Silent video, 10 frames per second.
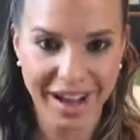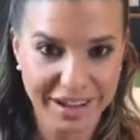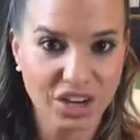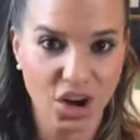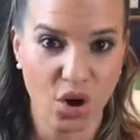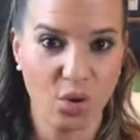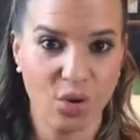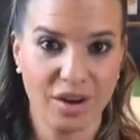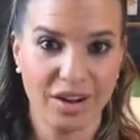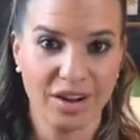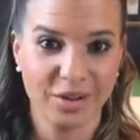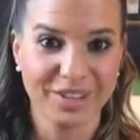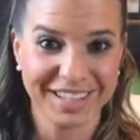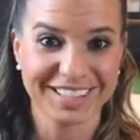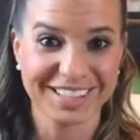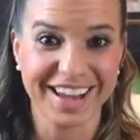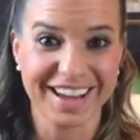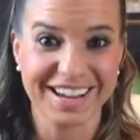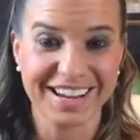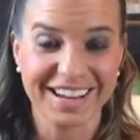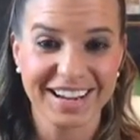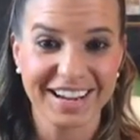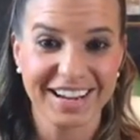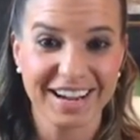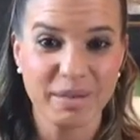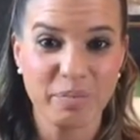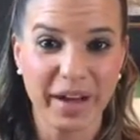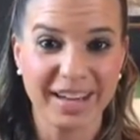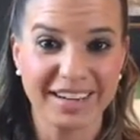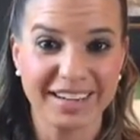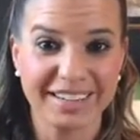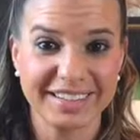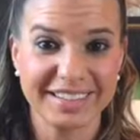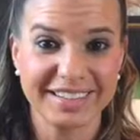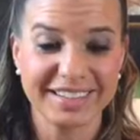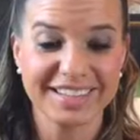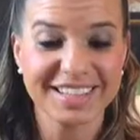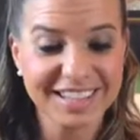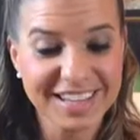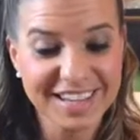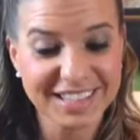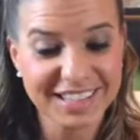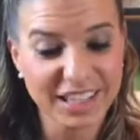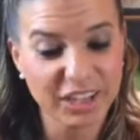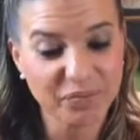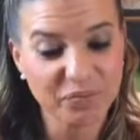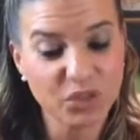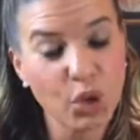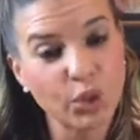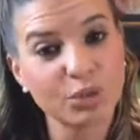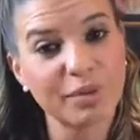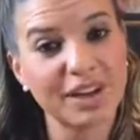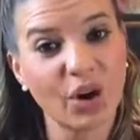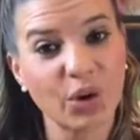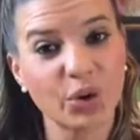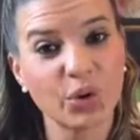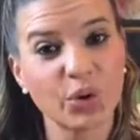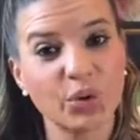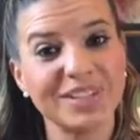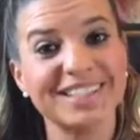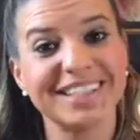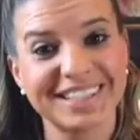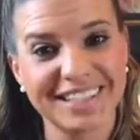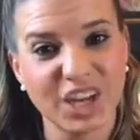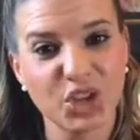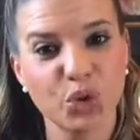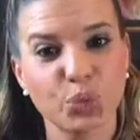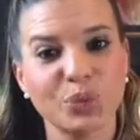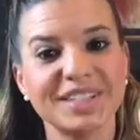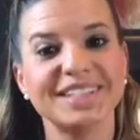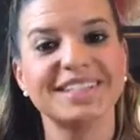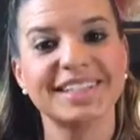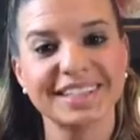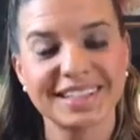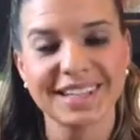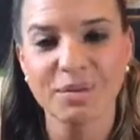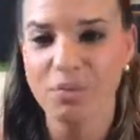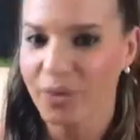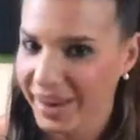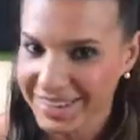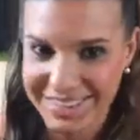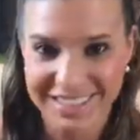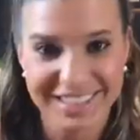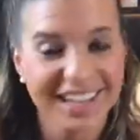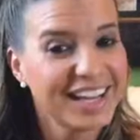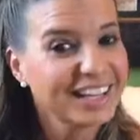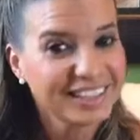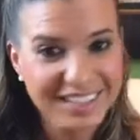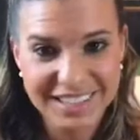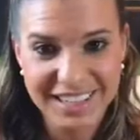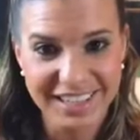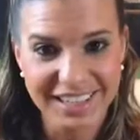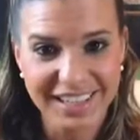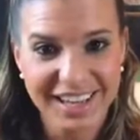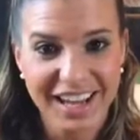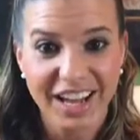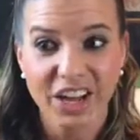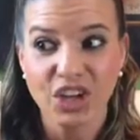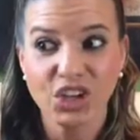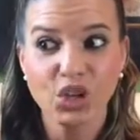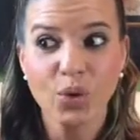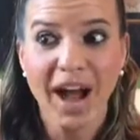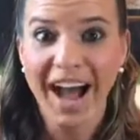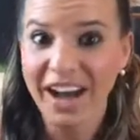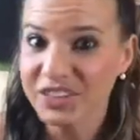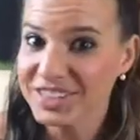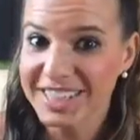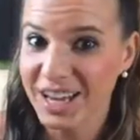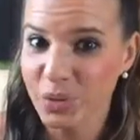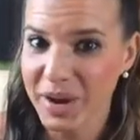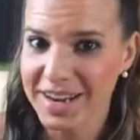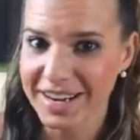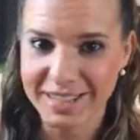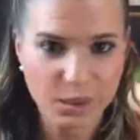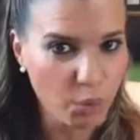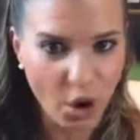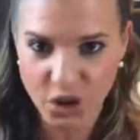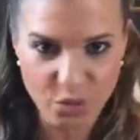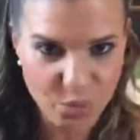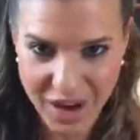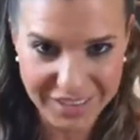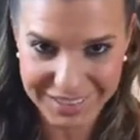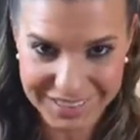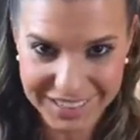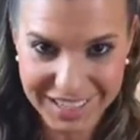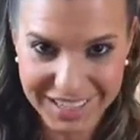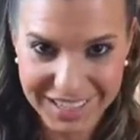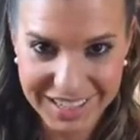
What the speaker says: I know what that's like. But the thing is that those women are resisting. You're resisting pregnancy. Listen, you have to gain weight. It's part of pregnancy.